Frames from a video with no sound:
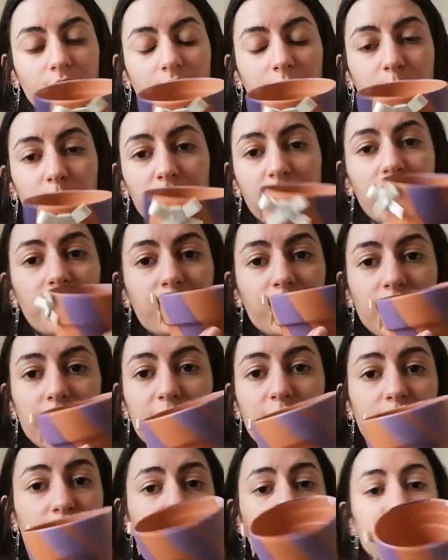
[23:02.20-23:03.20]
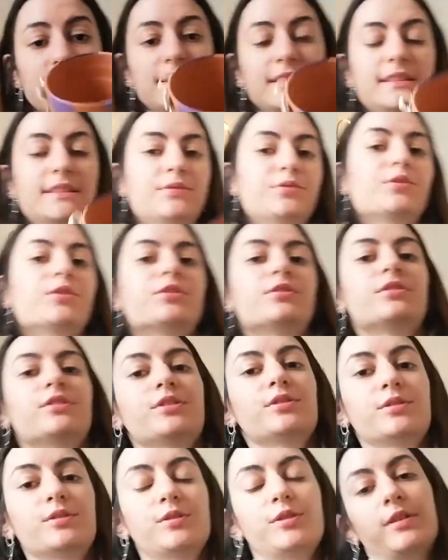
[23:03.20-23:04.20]
But yeah, if you guys want to use it as the front,
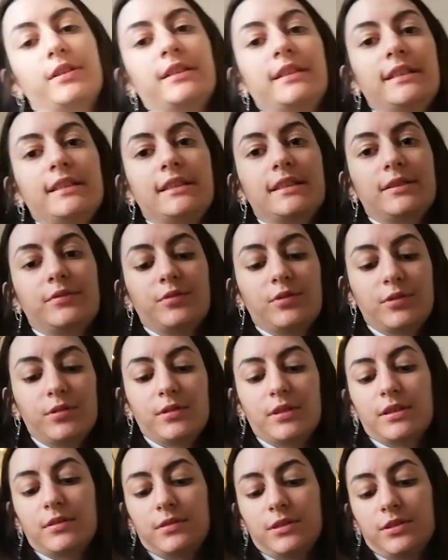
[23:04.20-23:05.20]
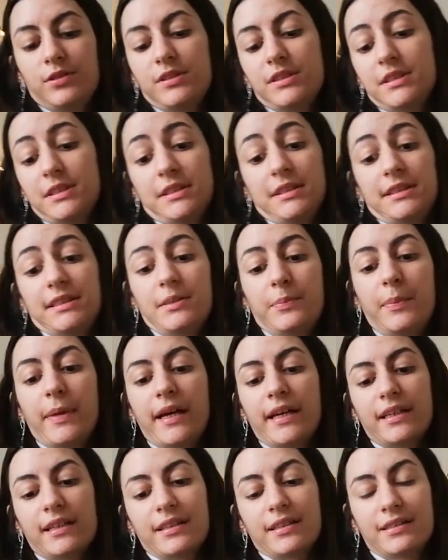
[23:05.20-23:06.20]
go ahead. If you want to use it as the
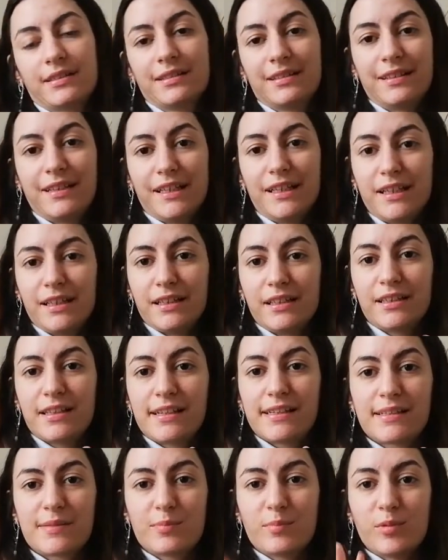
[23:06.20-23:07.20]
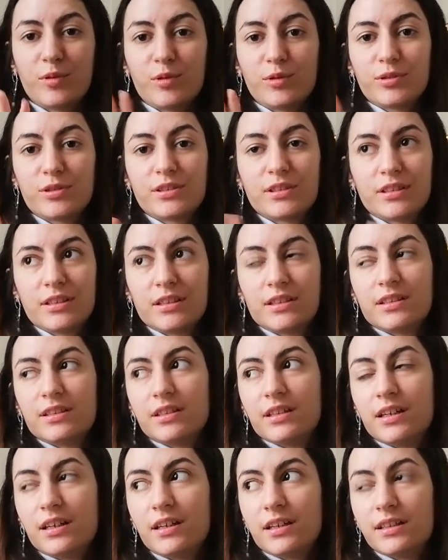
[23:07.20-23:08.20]
back, like a small
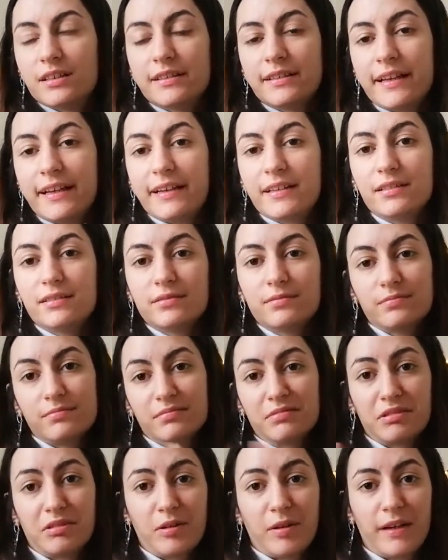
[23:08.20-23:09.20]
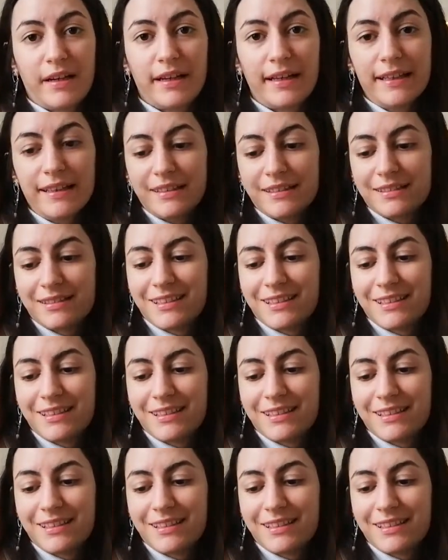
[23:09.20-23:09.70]
tail, go ahead.